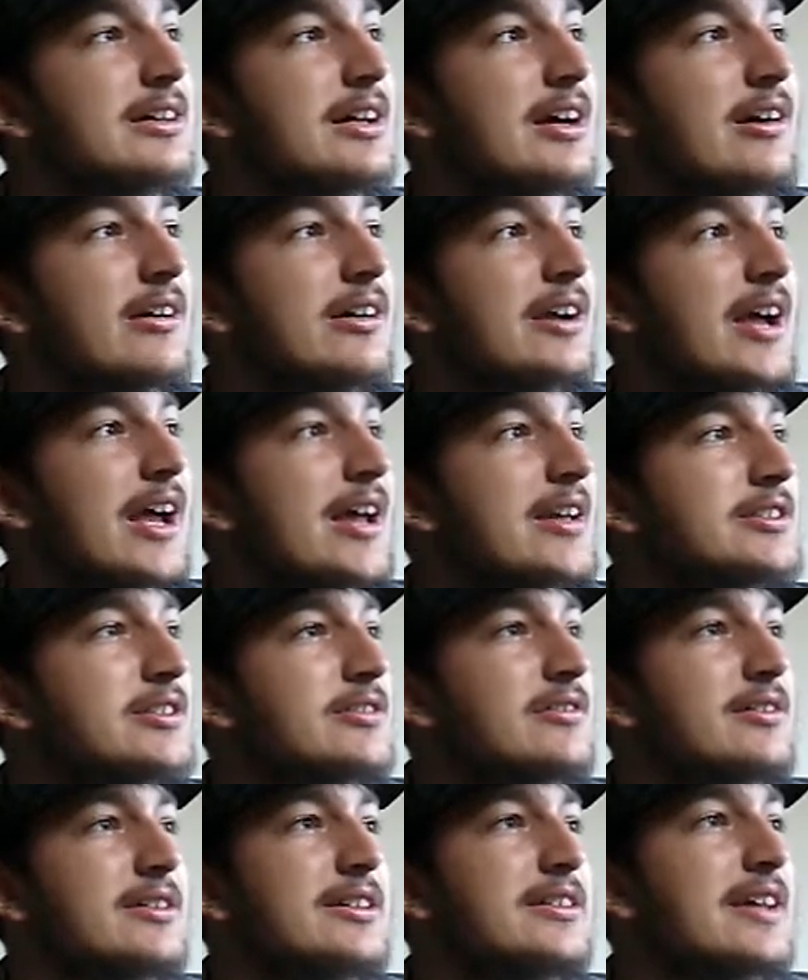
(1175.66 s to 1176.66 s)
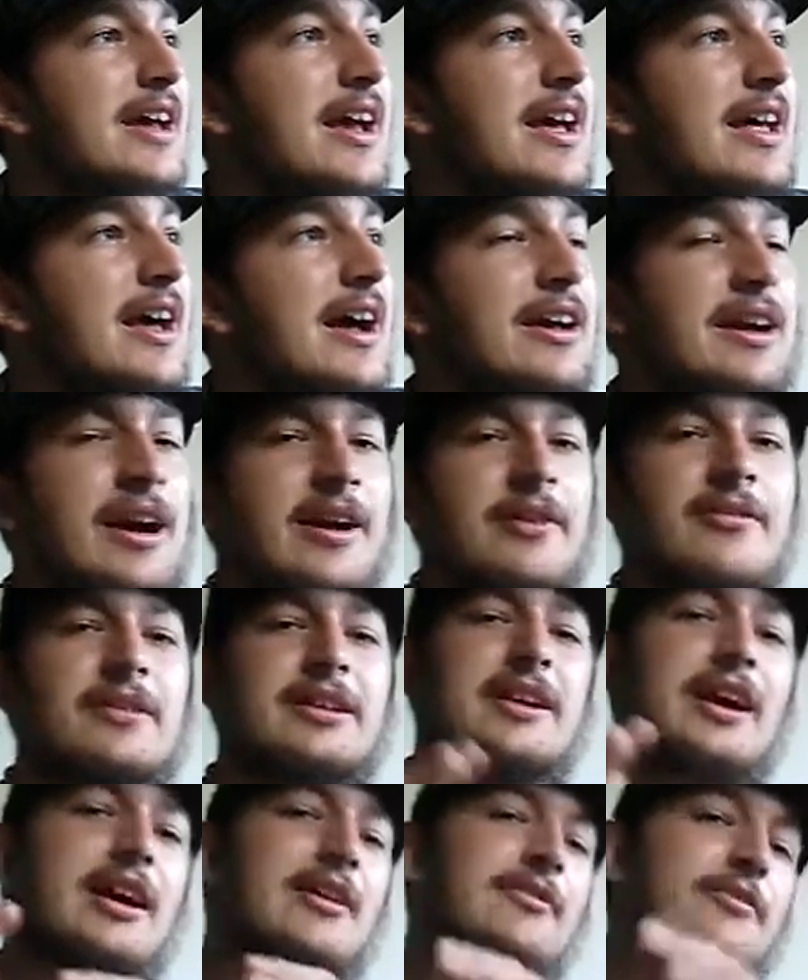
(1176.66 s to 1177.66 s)
Okay, so look at that. I
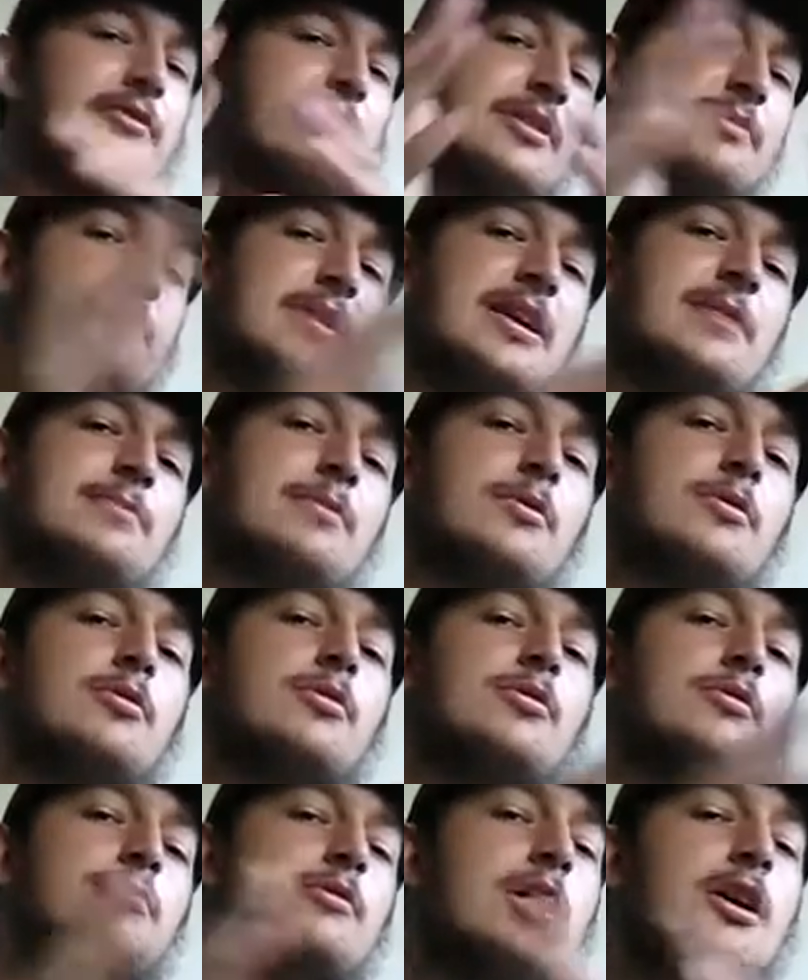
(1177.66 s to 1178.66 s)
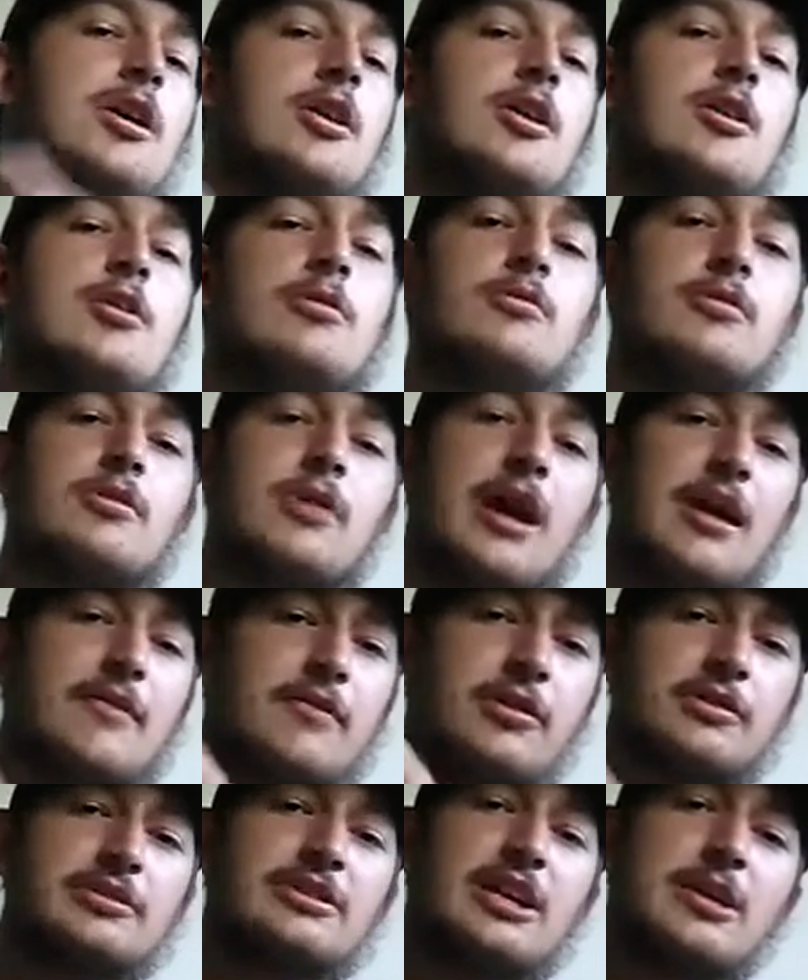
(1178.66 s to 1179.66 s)
already got 3 people who have
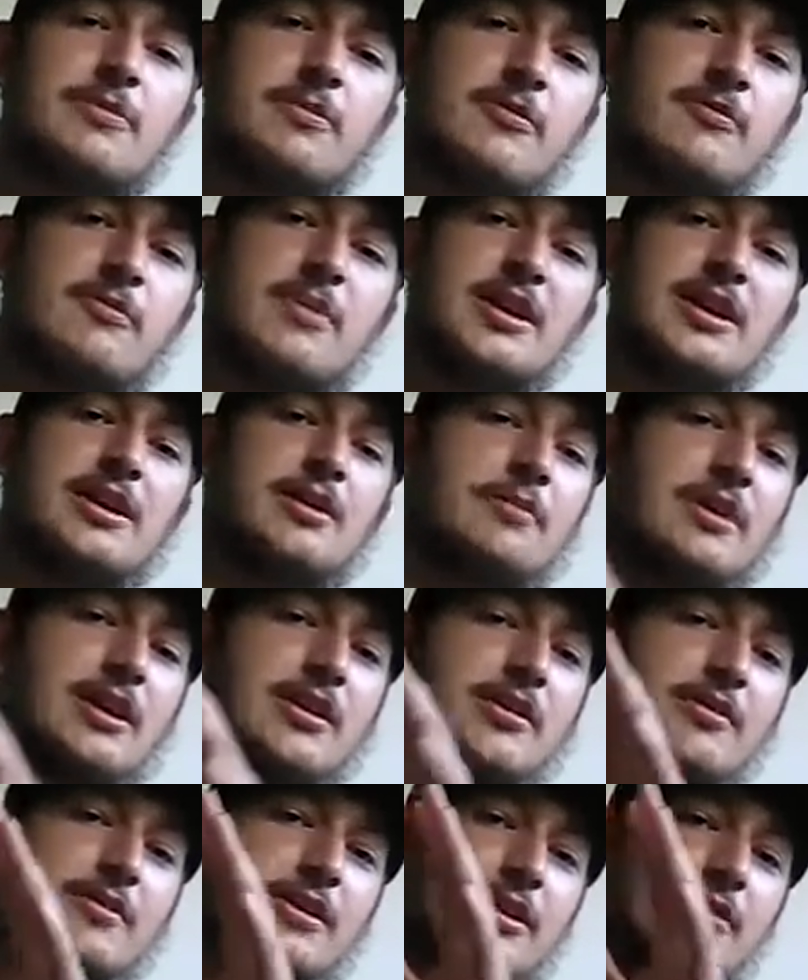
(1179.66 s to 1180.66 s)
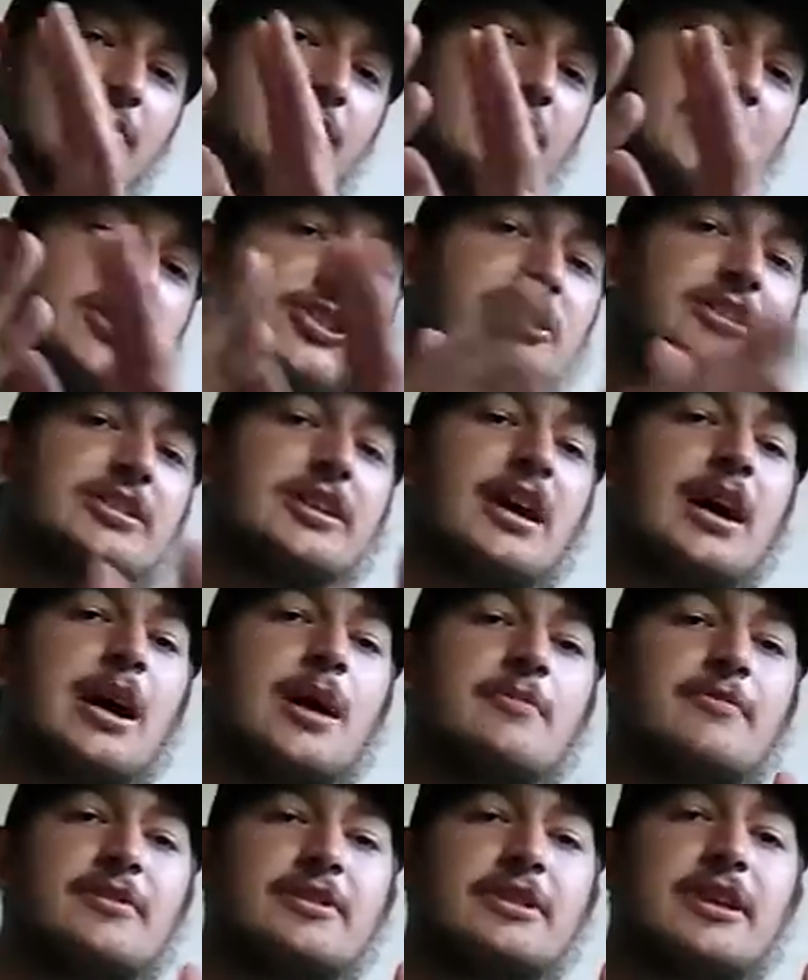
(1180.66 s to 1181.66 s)
hooked up with me, and we already arranged a
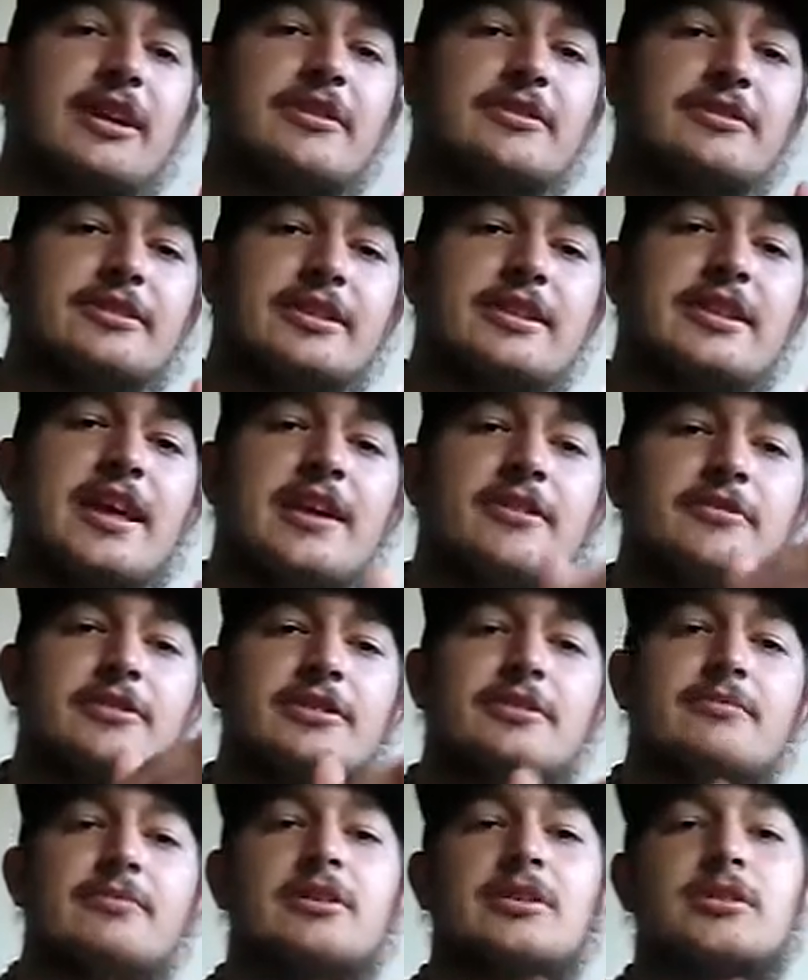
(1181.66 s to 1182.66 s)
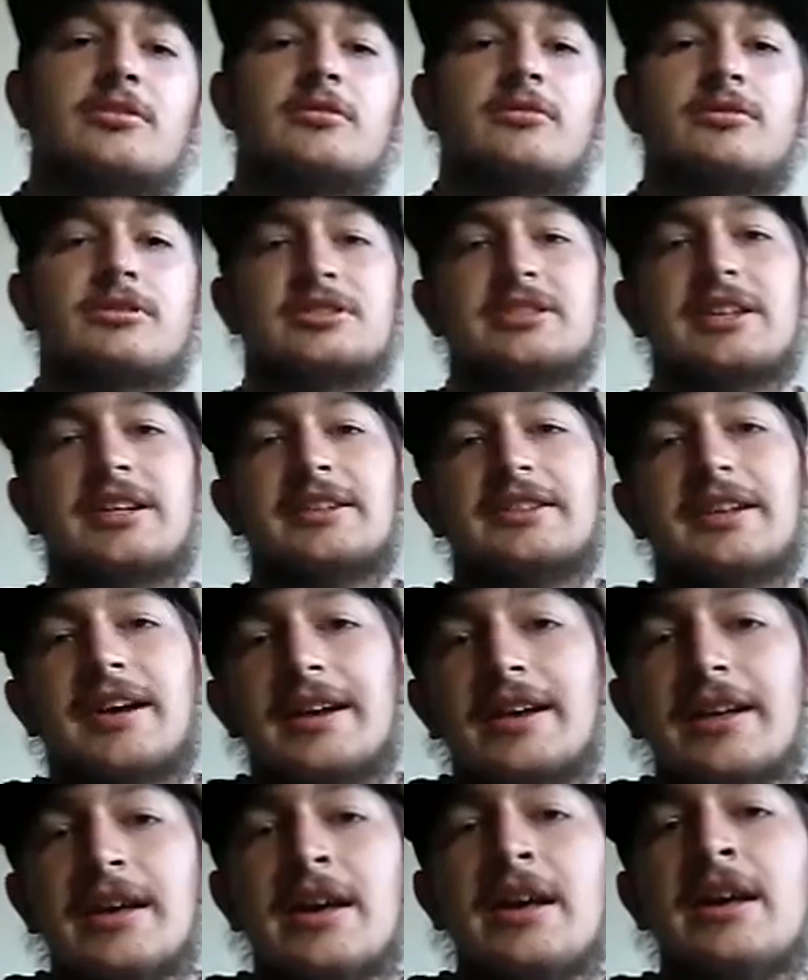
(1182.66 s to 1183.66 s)
time for later today or tomorrow or
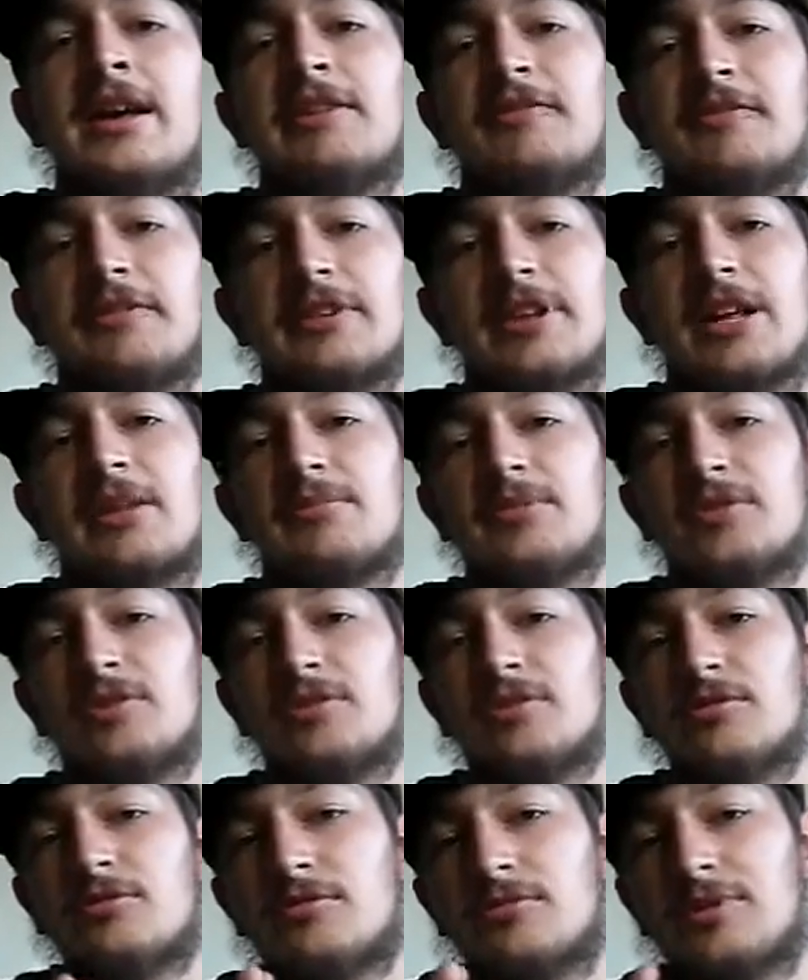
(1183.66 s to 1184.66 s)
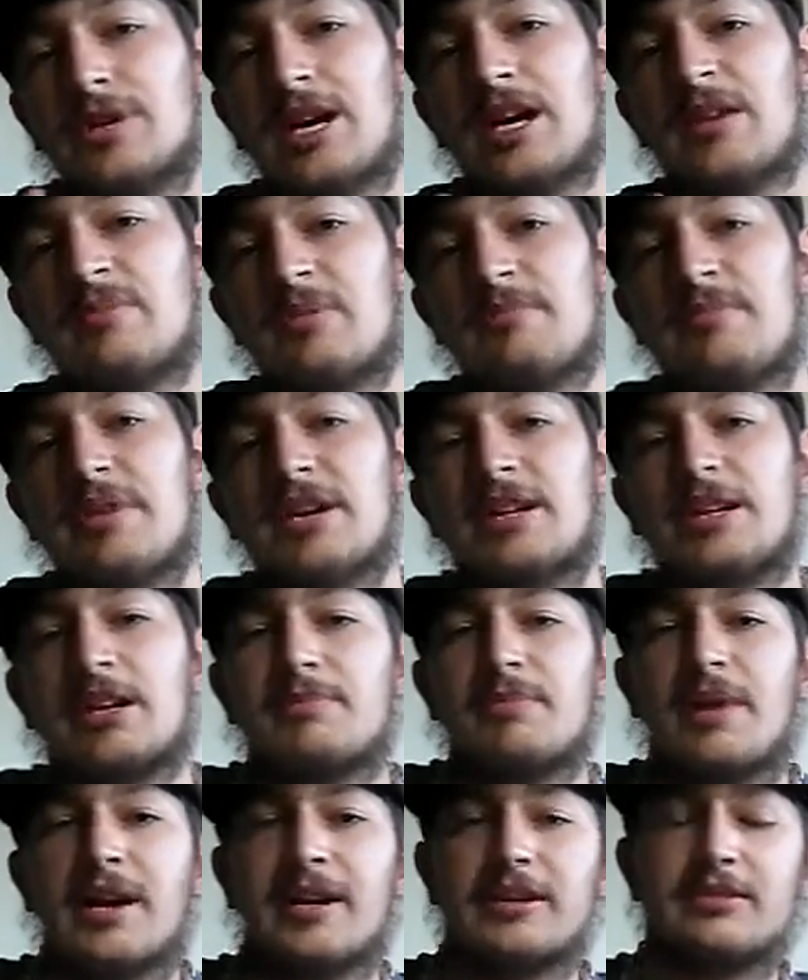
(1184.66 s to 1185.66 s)
Sunday for them to come and pick
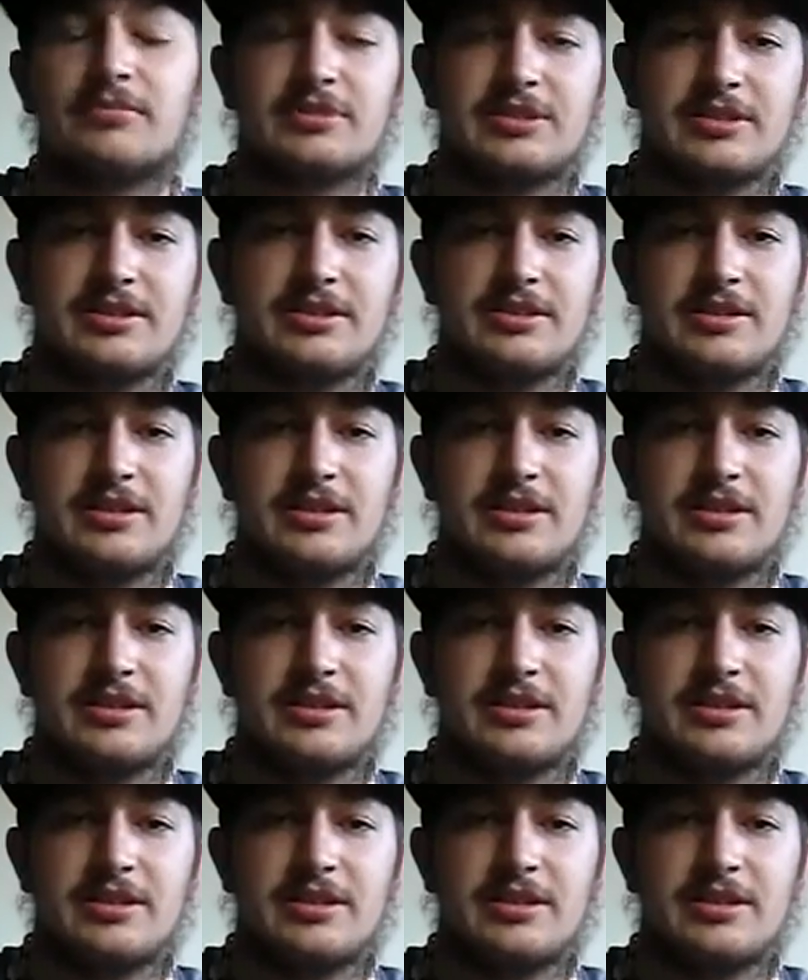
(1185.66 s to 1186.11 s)
up items.